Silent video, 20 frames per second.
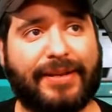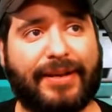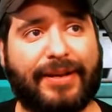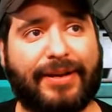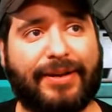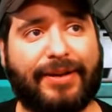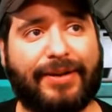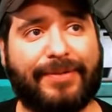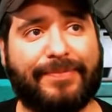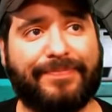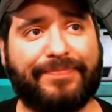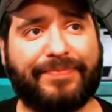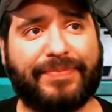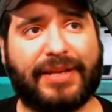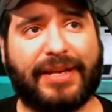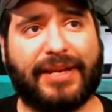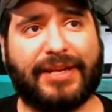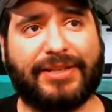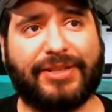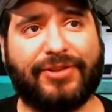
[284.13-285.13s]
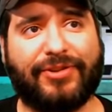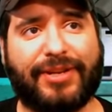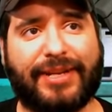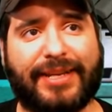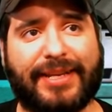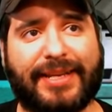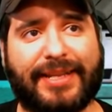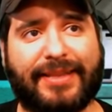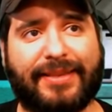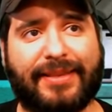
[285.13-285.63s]
Um, I still need
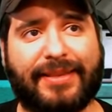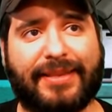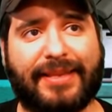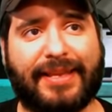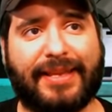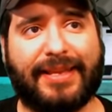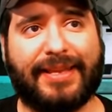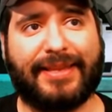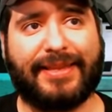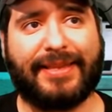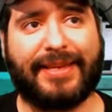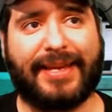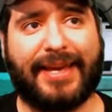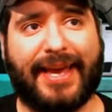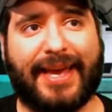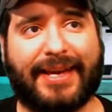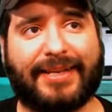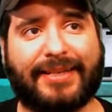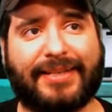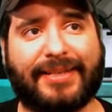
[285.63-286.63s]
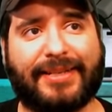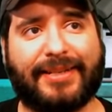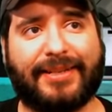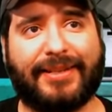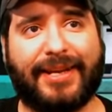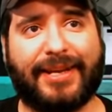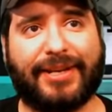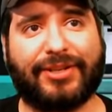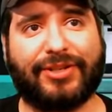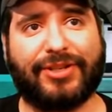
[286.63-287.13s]
to get the, the X
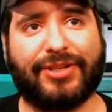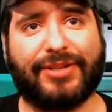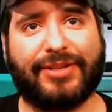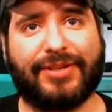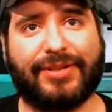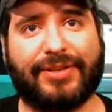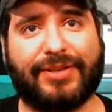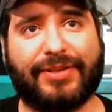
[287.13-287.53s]
collection,